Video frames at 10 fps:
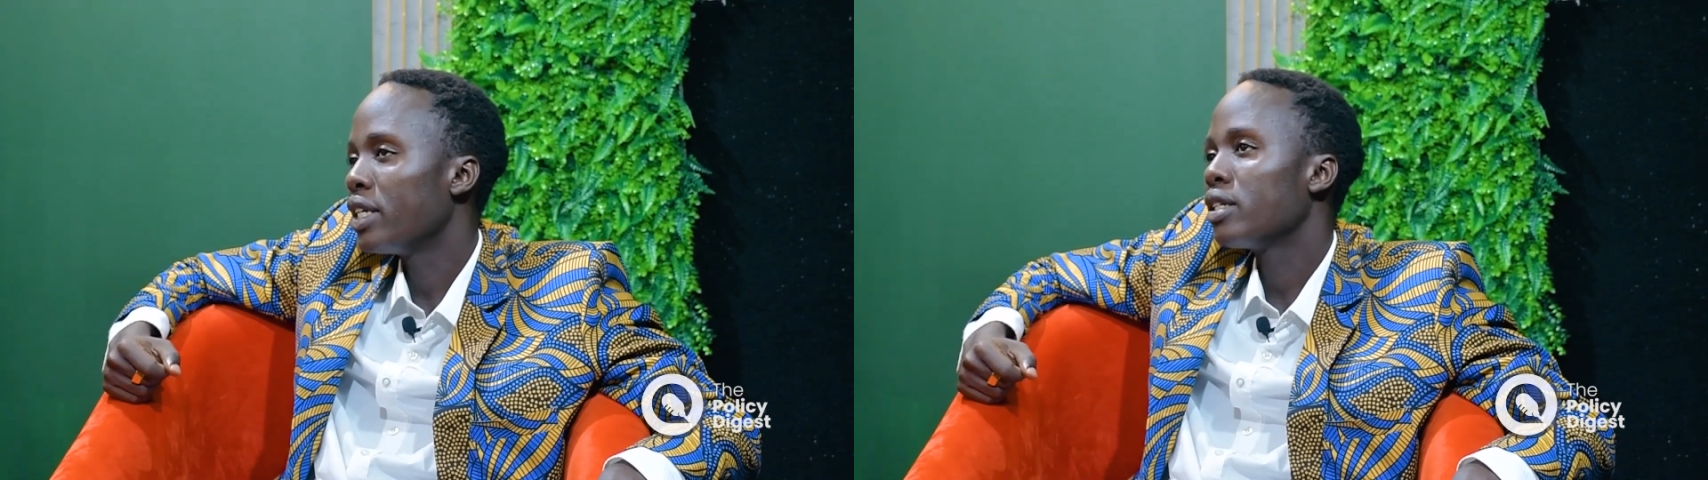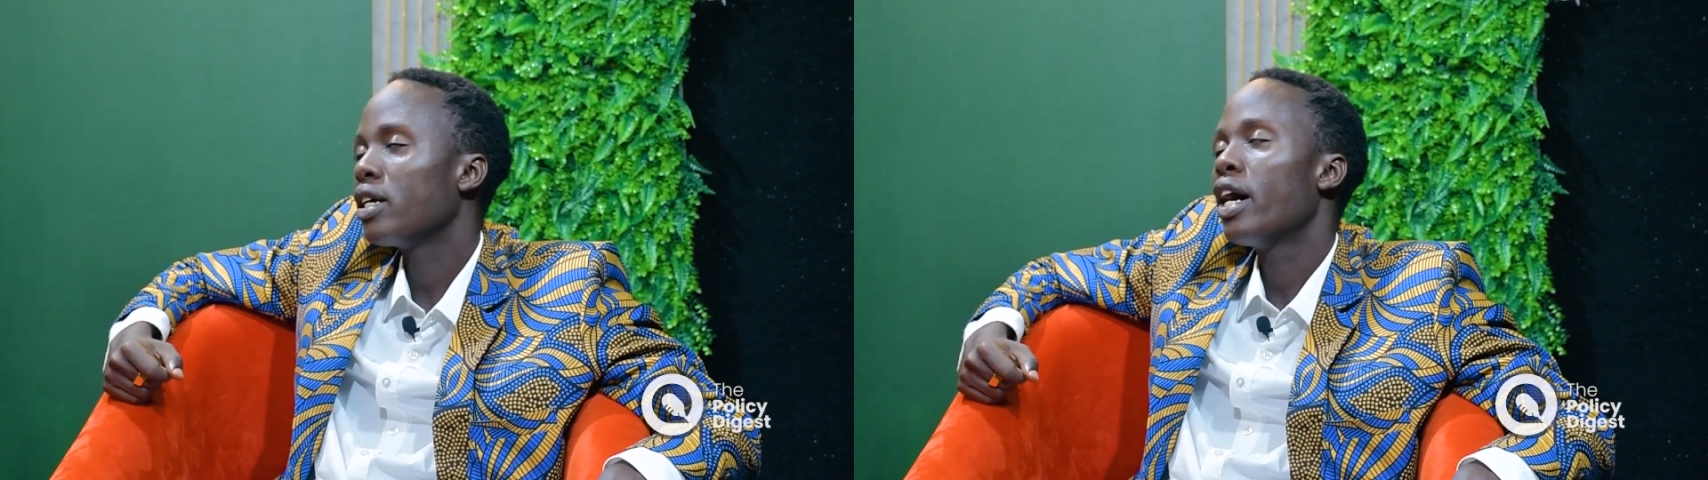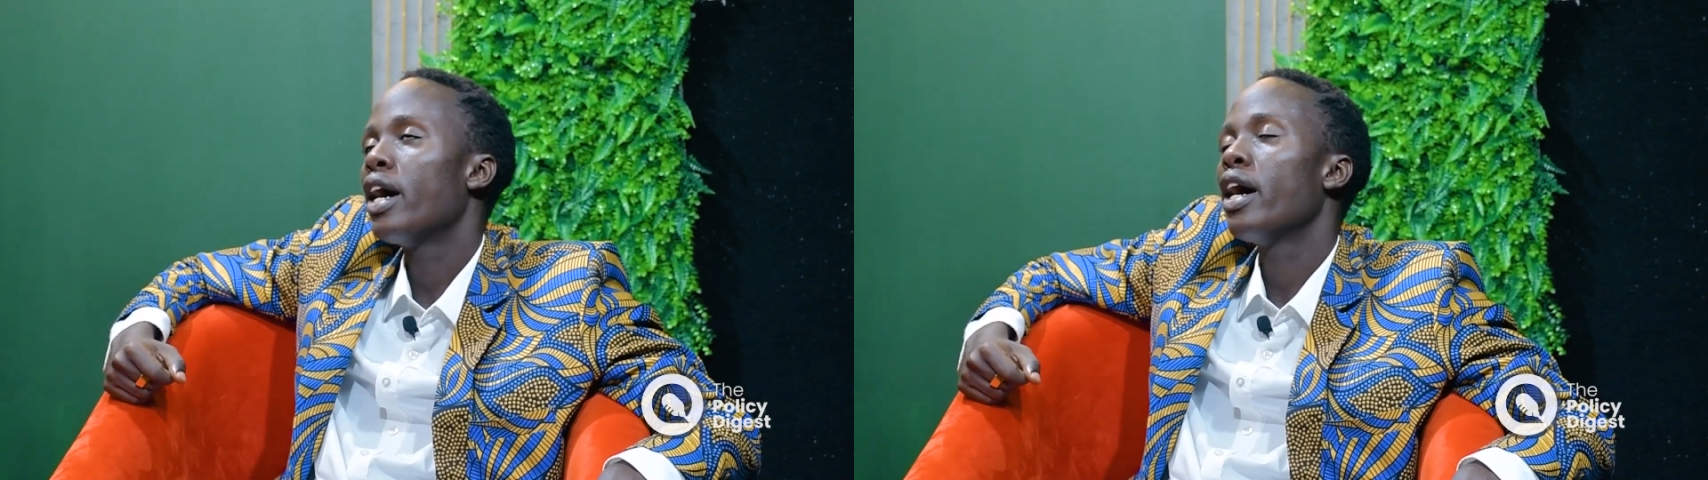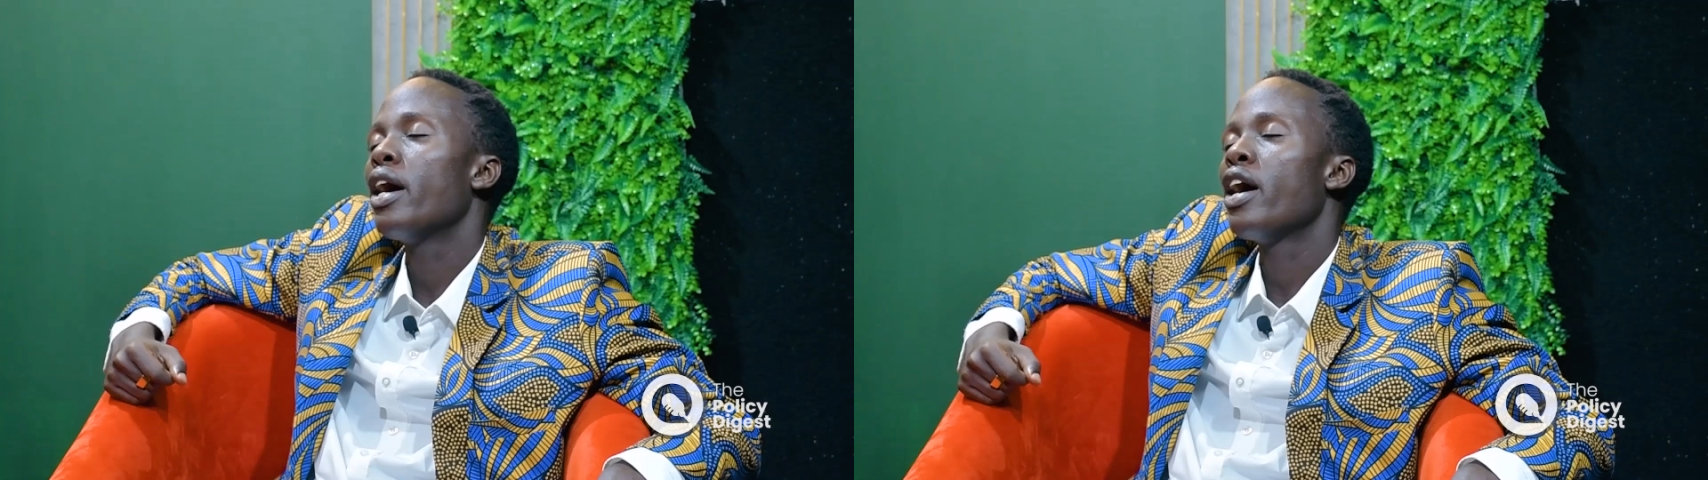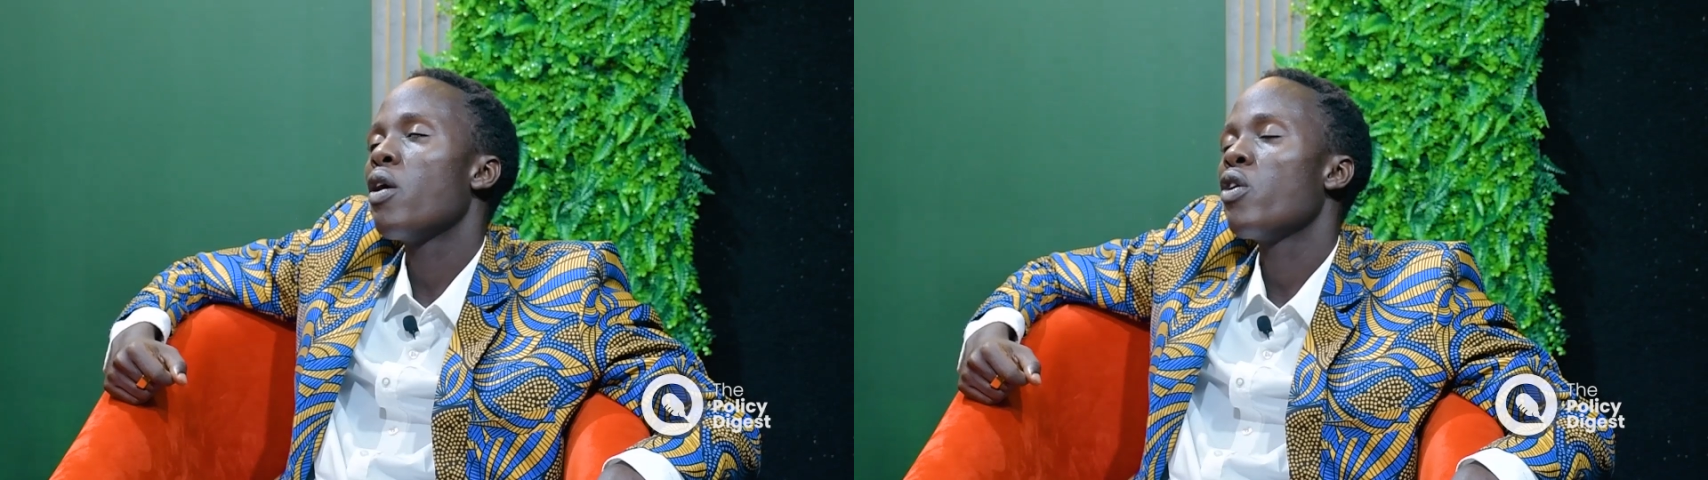
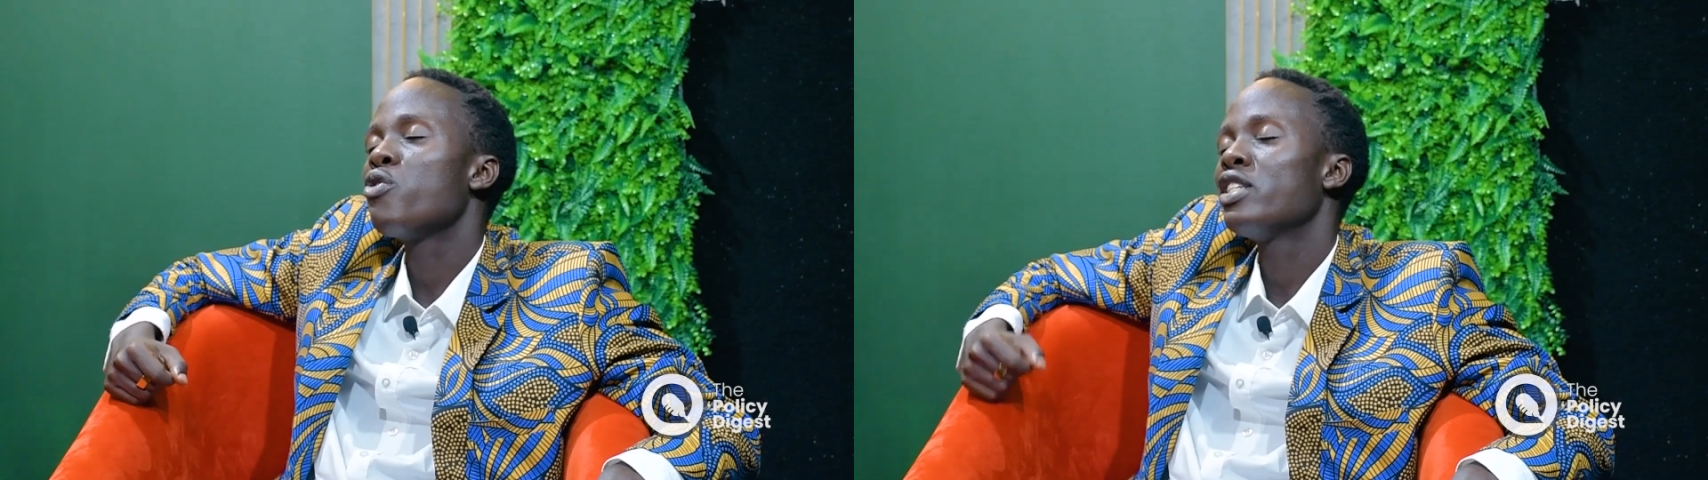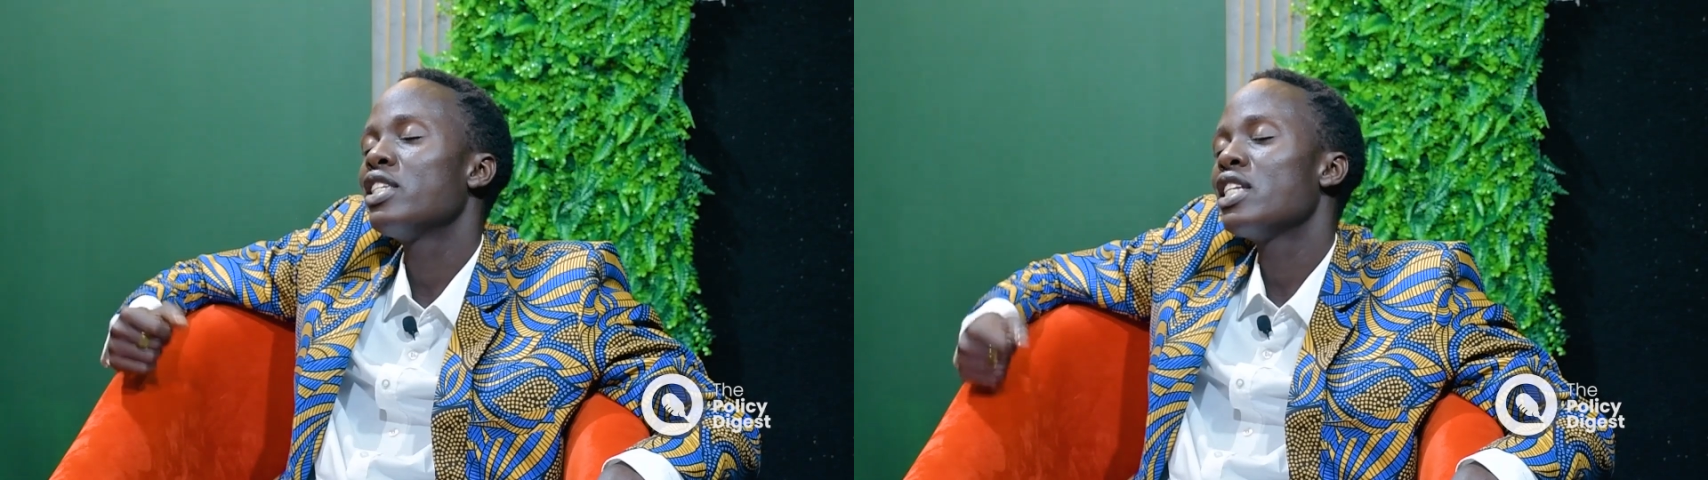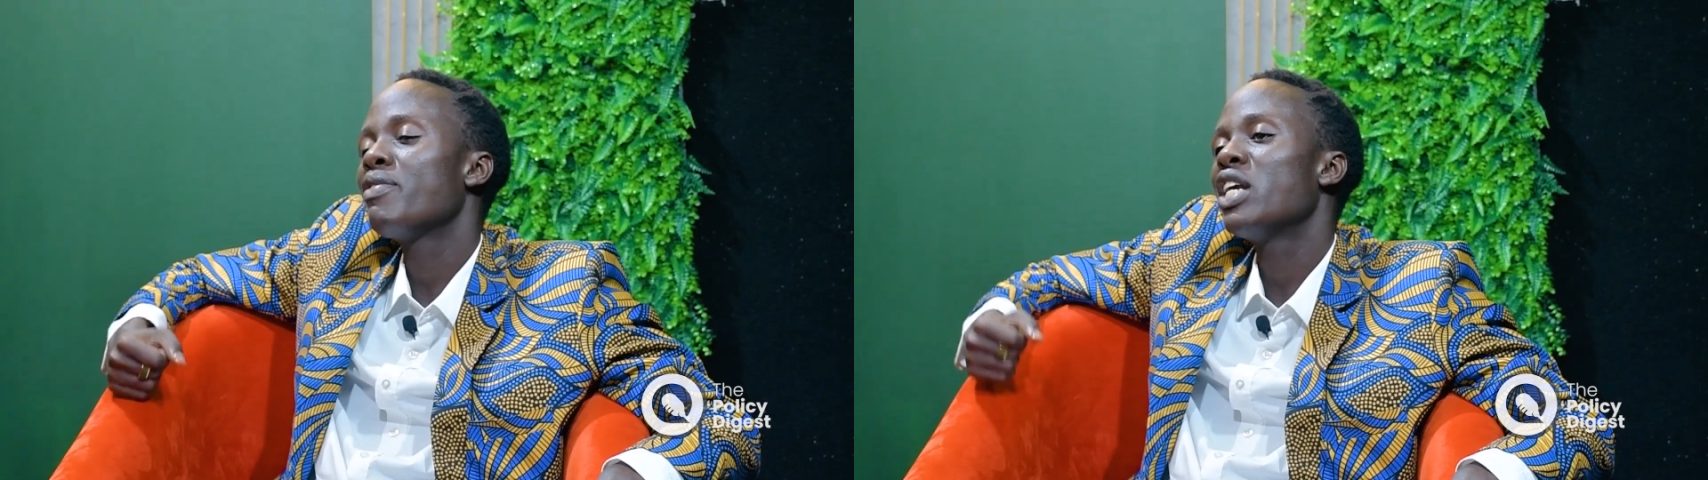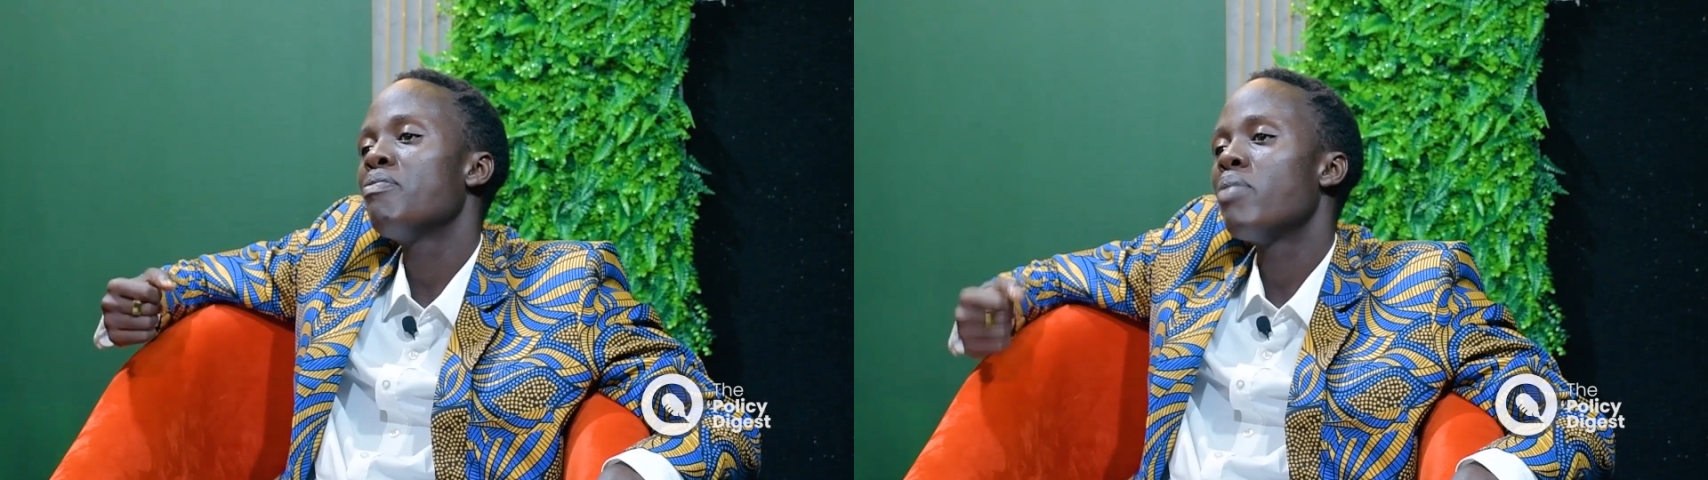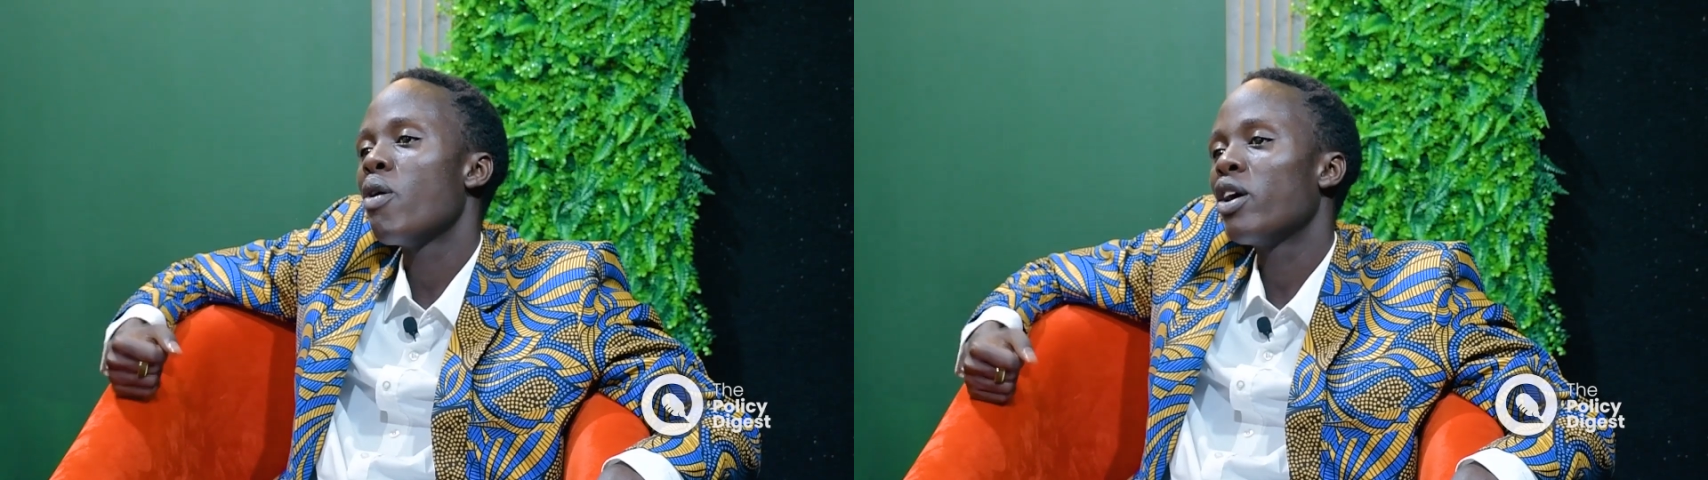if the citizens have
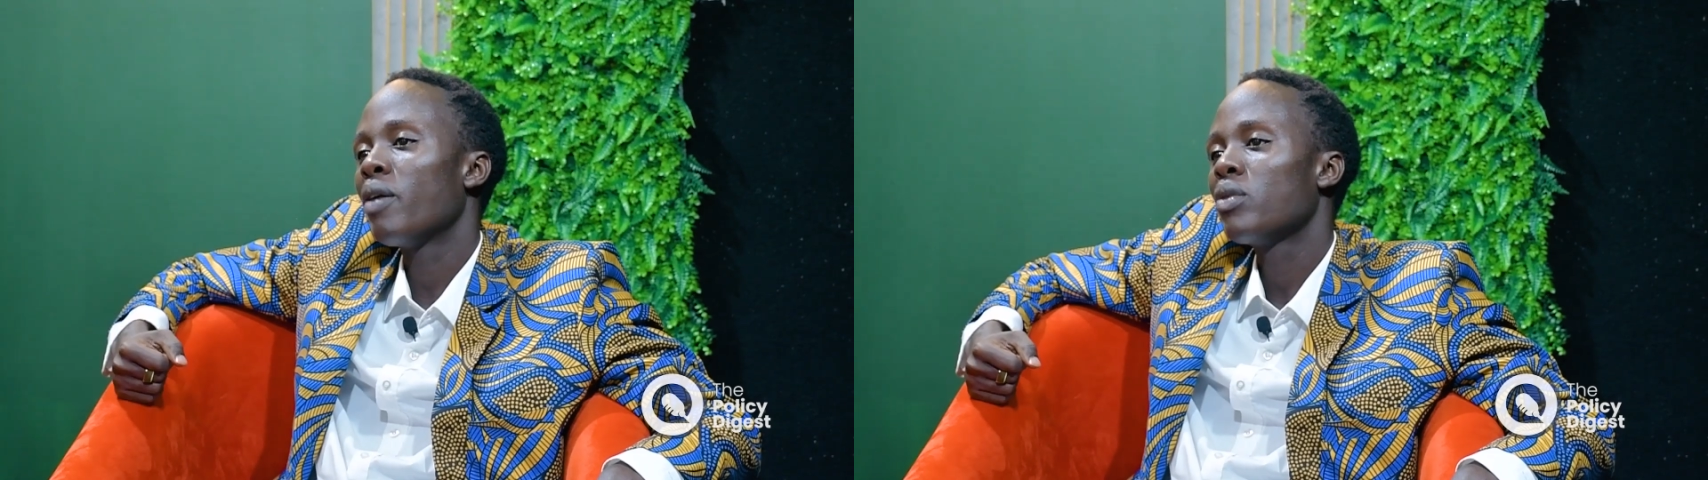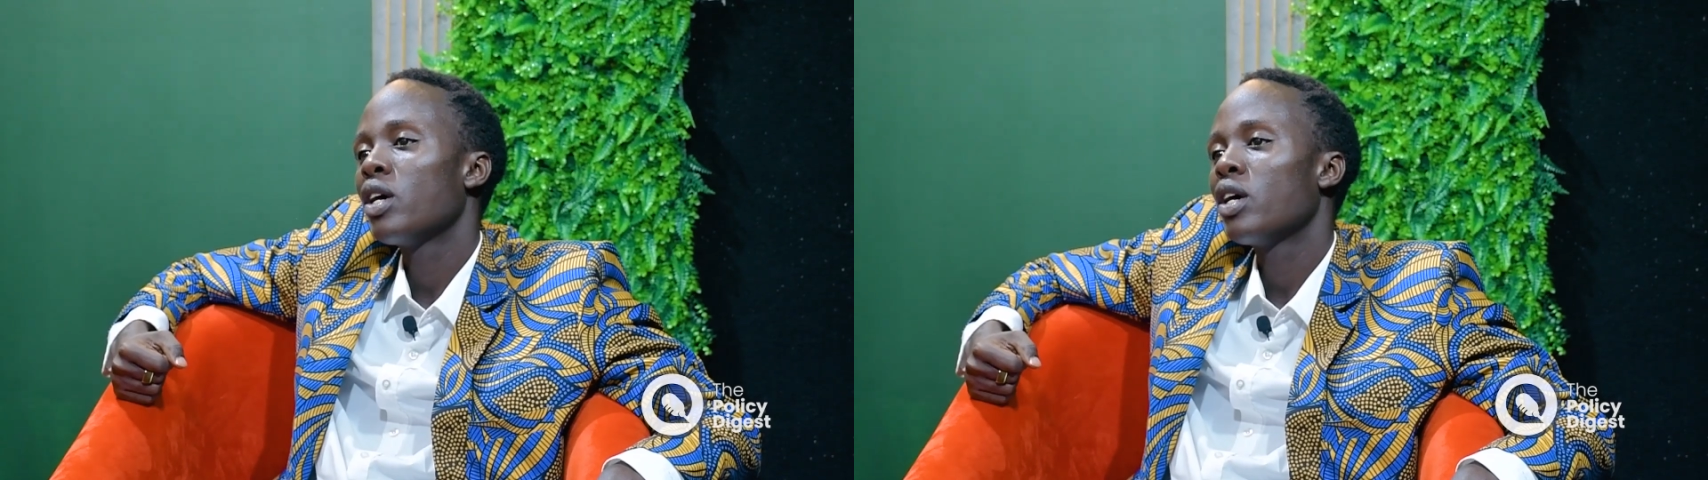enough power,